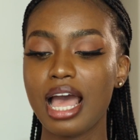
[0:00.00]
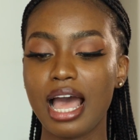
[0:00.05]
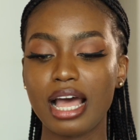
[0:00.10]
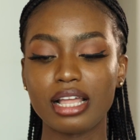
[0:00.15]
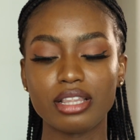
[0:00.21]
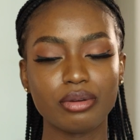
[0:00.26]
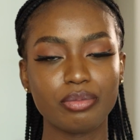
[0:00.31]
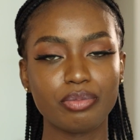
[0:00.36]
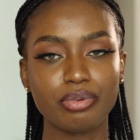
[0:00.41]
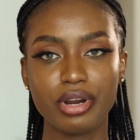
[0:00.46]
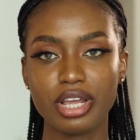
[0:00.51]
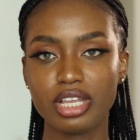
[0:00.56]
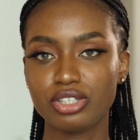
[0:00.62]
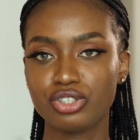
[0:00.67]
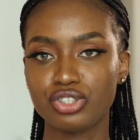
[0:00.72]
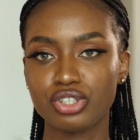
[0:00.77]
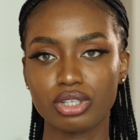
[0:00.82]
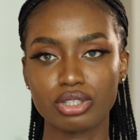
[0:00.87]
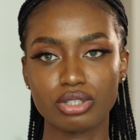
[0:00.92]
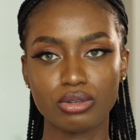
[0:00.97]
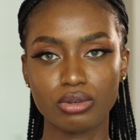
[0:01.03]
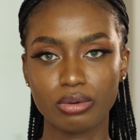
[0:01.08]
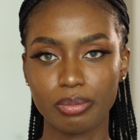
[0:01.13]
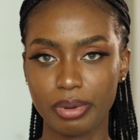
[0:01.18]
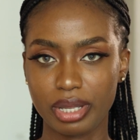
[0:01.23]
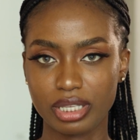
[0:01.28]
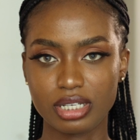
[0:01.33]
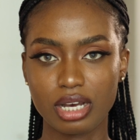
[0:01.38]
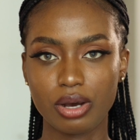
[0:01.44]
and the braids just look
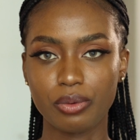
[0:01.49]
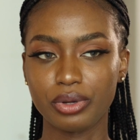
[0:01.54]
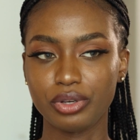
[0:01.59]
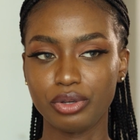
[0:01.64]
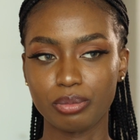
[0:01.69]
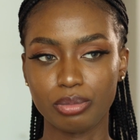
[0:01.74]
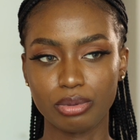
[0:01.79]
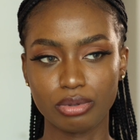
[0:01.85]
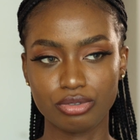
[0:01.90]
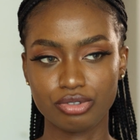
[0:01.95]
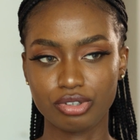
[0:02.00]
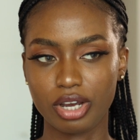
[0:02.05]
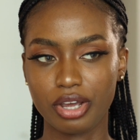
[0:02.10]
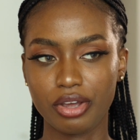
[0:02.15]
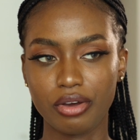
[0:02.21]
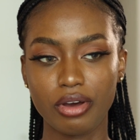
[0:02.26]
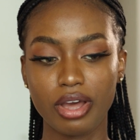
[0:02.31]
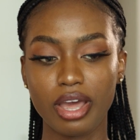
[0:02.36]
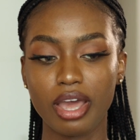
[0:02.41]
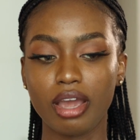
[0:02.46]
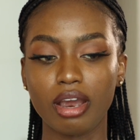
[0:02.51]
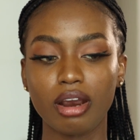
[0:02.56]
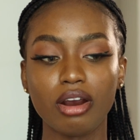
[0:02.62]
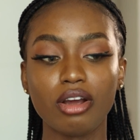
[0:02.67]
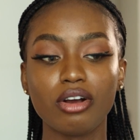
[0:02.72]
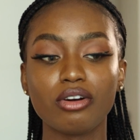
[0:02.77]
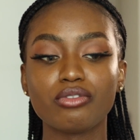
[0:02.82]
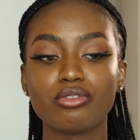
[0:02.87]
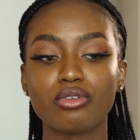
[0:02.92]
better when you blow dry your hair.
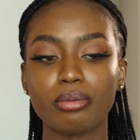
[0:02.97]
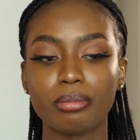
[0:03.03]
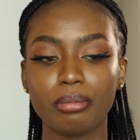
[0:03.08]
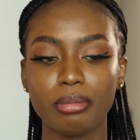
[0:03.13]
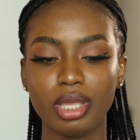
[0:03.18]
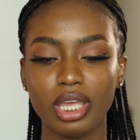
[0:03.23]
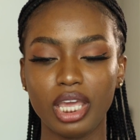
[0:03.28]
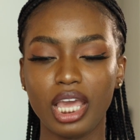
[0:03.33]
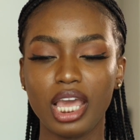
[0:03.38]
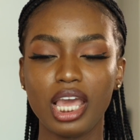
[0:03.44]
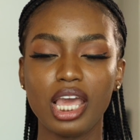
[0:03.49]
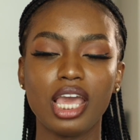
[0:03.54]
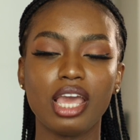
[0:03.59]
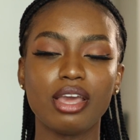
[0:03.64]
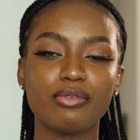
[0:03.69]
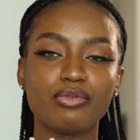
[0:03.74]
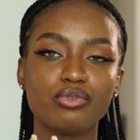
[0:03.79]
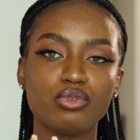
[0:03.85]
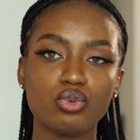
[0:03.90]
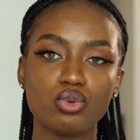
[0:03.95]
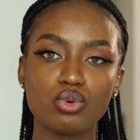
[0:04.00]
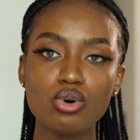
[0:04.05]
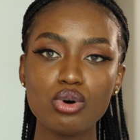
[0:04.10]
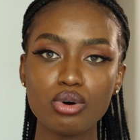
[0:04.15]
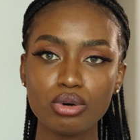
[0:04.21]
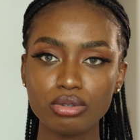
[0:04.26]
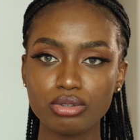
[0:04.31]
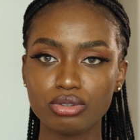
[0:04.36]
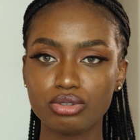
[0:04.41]
For me, if
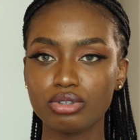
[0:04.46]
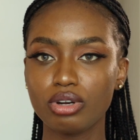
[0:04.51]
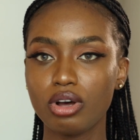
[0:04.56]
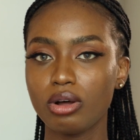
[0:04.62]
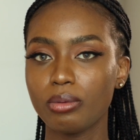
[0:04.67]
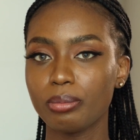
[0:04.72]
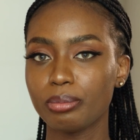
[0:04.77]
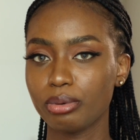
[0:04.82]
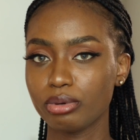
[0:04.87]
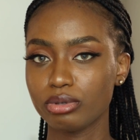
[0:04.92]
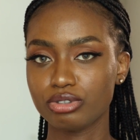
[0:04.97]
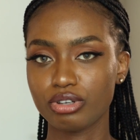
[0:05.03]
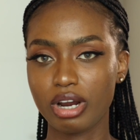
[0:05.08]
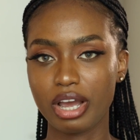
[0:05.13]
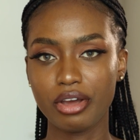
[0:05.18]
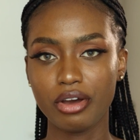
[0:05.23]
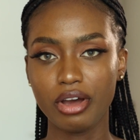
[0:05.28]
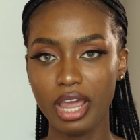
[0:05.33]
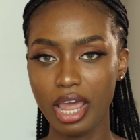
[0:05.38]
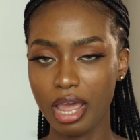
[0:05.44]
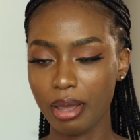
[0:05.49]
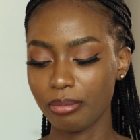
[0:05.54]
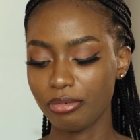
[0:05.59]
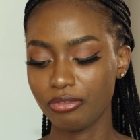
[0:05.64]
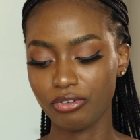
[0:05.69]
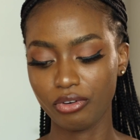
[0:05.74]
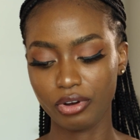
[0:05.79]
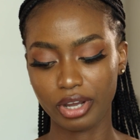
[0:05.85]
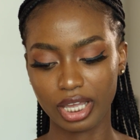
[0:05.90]
you do not blow dry your hair
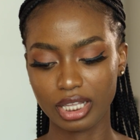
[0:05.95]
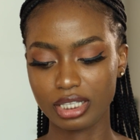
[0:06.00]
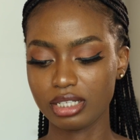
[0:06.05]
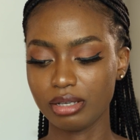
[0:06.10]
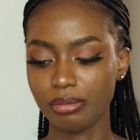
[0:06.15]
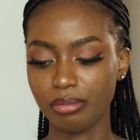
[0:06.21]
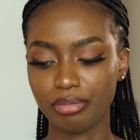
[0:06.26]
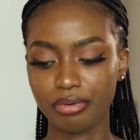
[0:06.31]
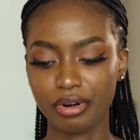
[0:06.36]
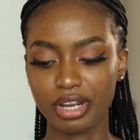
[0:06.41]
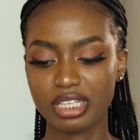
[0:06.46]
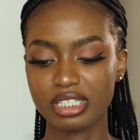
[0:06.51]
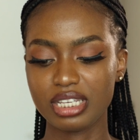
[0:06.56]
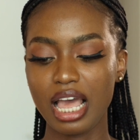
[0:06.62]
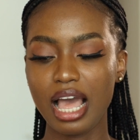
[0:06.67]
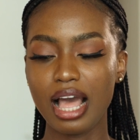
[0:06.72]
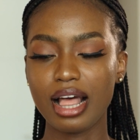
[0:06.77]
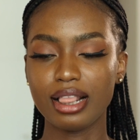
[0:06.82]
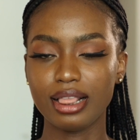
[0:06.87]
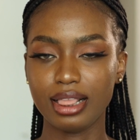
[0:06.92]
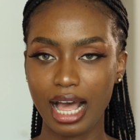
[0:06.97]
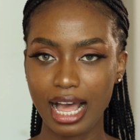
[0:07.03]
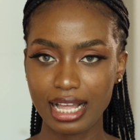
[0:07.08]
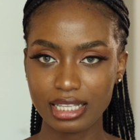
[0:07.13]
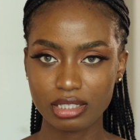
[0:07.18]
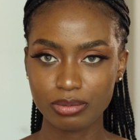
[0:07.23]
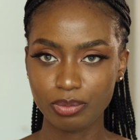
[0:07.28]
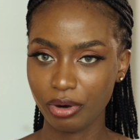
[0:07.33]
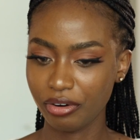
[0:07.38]
before getting braids,
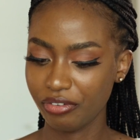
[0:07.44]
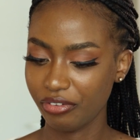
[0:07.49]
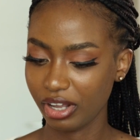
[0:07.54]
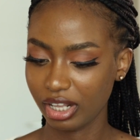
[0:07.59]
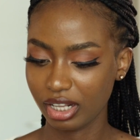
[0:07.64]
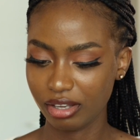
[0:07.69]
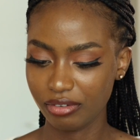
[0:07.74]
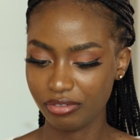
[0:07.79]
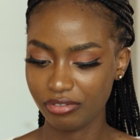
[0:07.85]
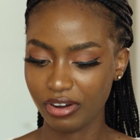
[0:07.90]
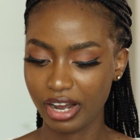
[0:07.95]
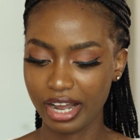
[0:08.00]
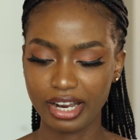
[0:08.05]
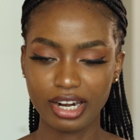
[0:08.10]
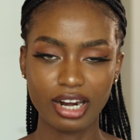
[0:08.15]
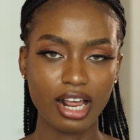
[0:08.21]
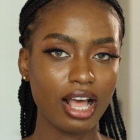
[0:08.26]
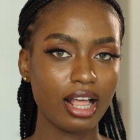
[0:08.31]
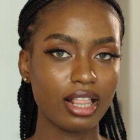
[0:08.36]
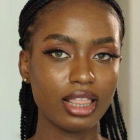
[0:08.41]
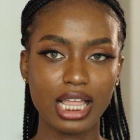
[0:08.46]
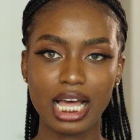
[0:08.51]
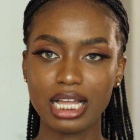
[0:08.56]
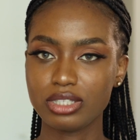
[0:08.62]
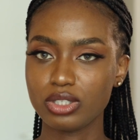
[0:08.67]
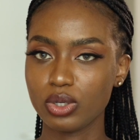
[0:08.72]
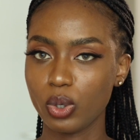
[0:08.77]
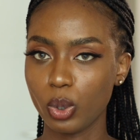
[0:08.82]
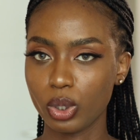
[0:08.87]
that's perfectly fine,
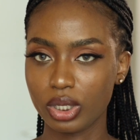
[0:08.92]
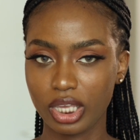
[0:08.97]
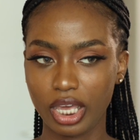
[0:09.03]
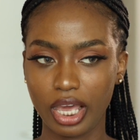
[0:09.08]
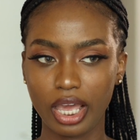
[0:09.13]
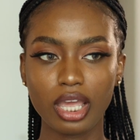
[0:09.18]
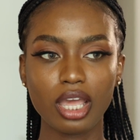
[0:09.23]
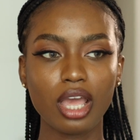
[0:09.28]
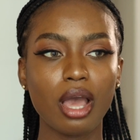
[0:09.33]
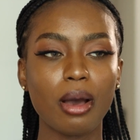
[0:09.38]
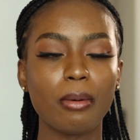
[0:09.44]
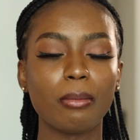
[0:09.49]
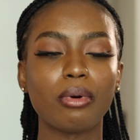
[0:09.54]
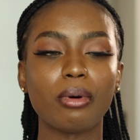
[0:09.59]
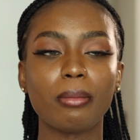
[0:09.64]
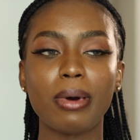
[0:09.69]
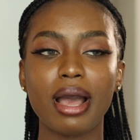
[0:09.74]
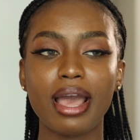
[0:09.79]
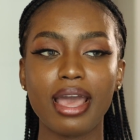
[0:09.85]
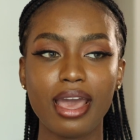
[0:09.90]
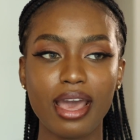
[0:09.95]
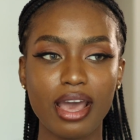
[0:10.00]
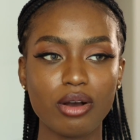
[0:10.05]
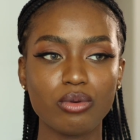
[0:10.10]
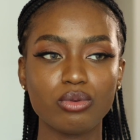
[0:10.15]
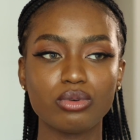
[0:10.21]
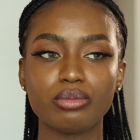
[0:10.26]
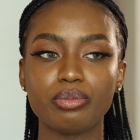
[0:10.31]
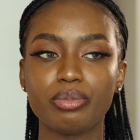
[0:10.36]
that's okay. But my
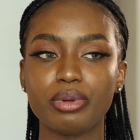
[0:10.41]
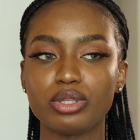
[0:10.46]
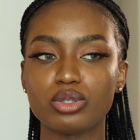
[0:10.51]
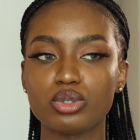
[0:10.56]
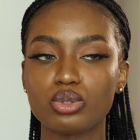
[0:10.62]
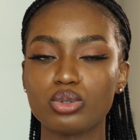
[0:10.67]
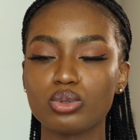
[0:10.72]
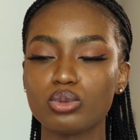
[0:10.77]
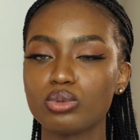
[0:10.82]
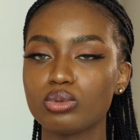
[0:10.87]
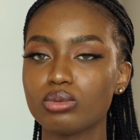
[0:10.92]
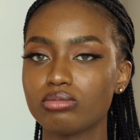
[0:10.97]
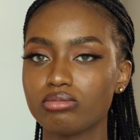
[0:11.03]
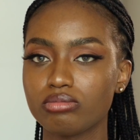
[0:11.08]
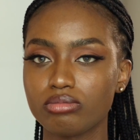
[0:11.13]
hair would be too